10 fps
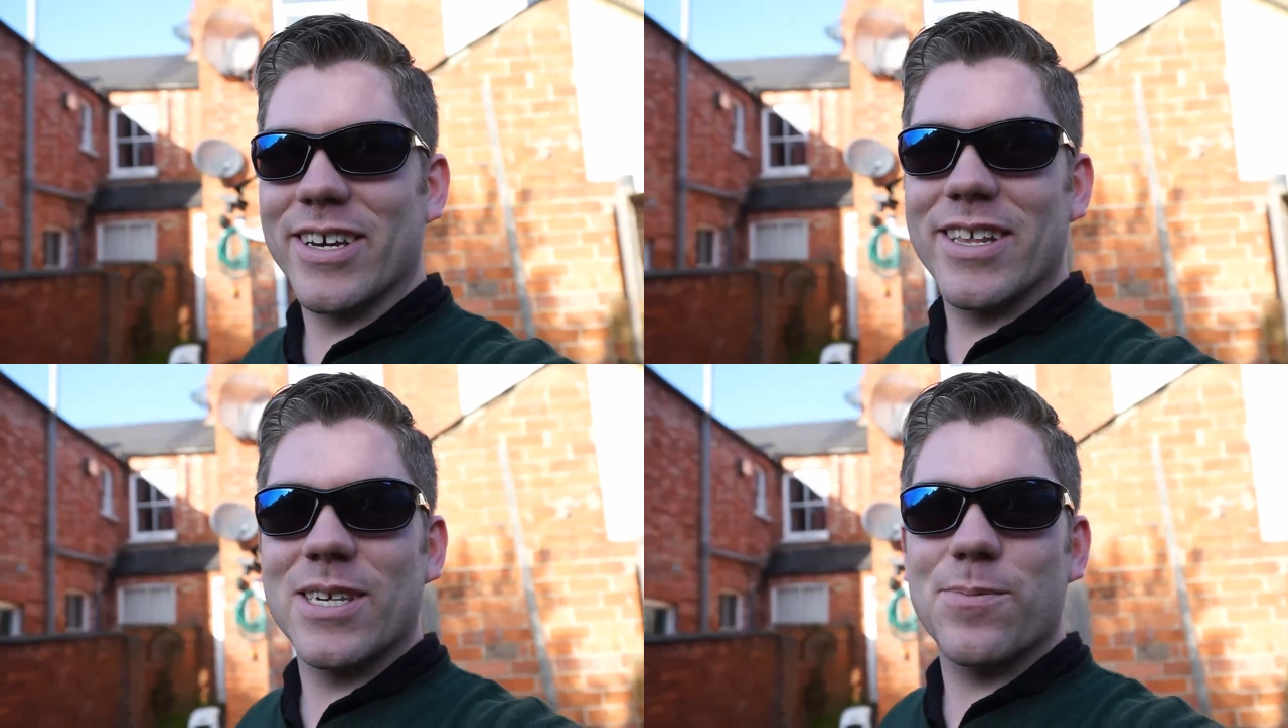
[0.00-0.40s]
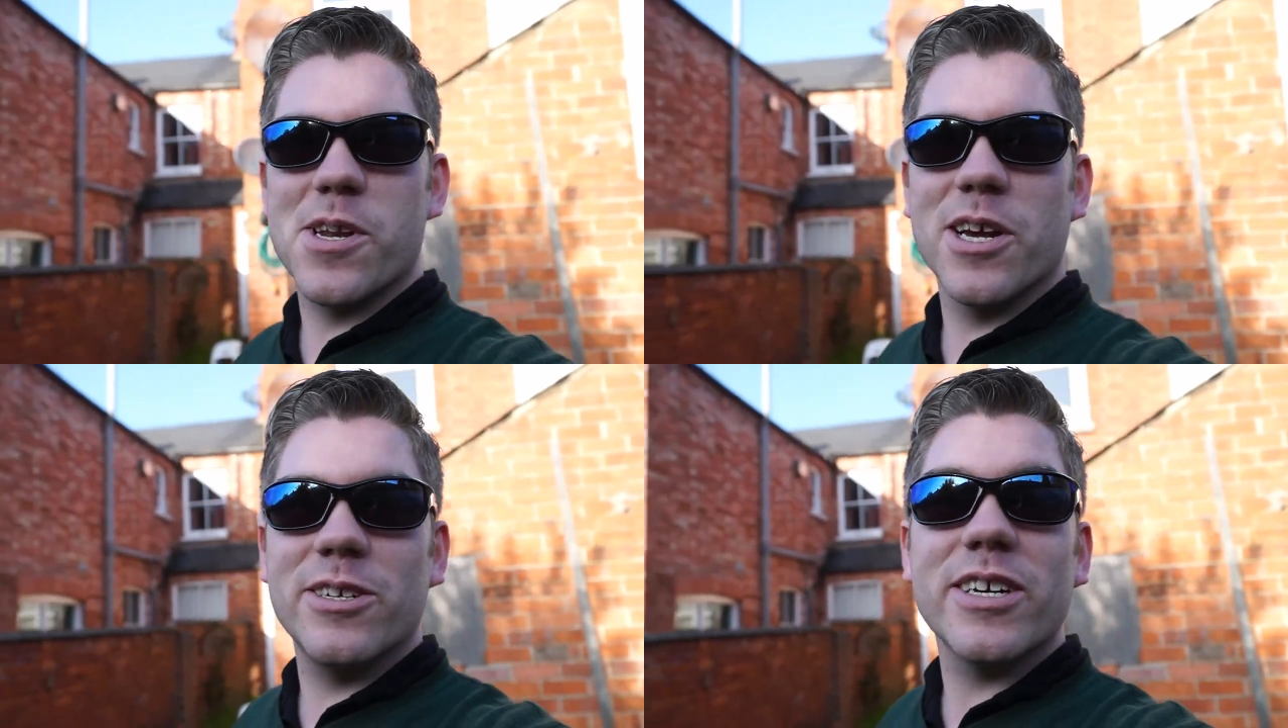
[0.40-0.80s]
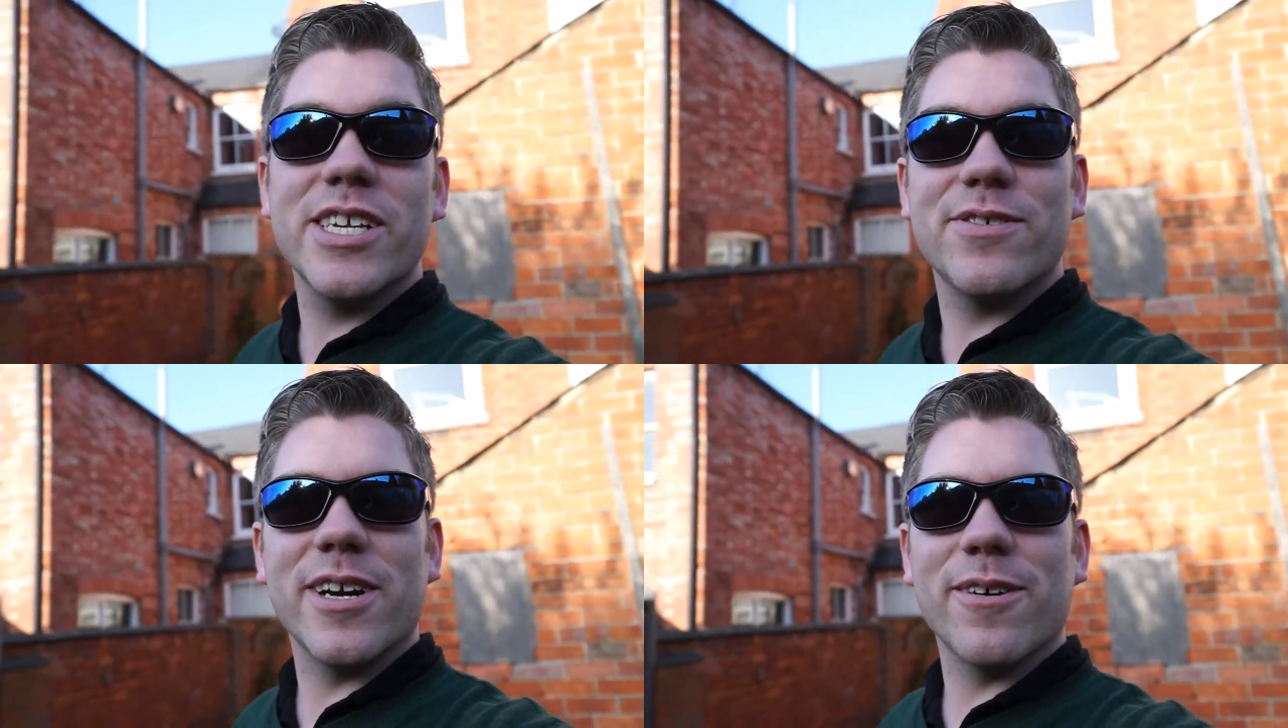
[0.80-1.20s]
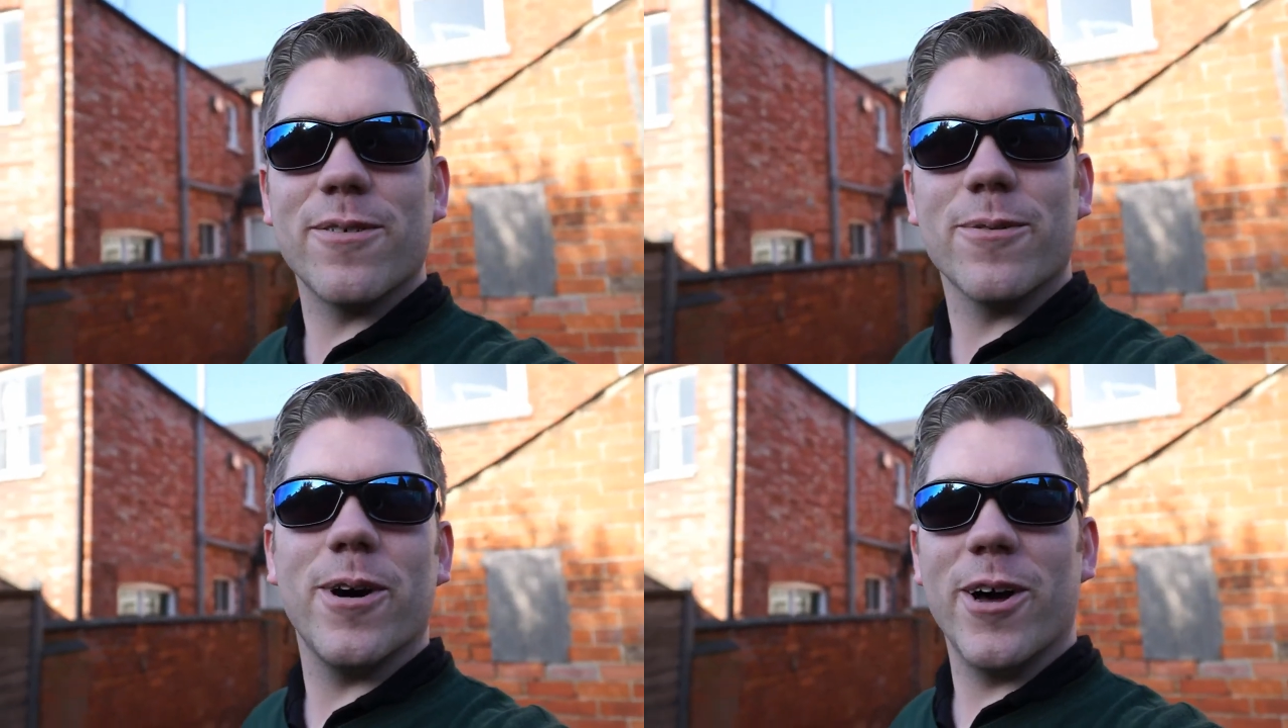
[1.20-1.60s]
So there's been no trains running
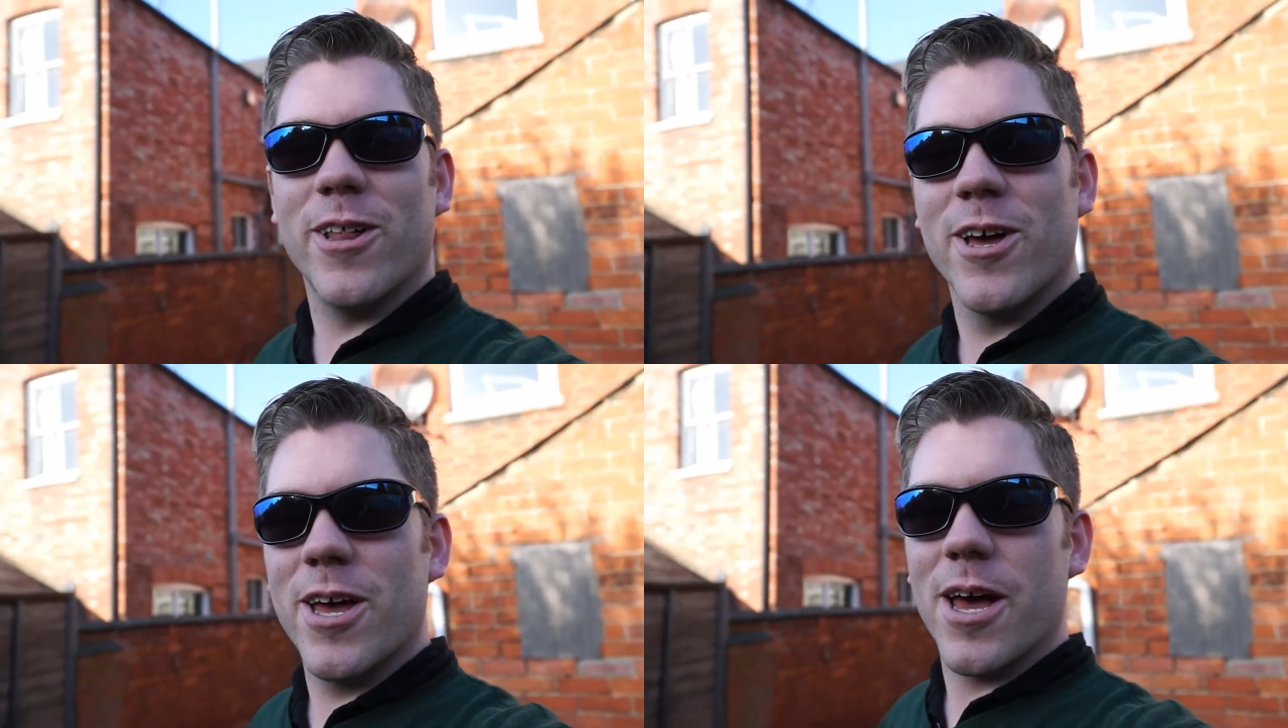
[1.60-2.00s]
for a while.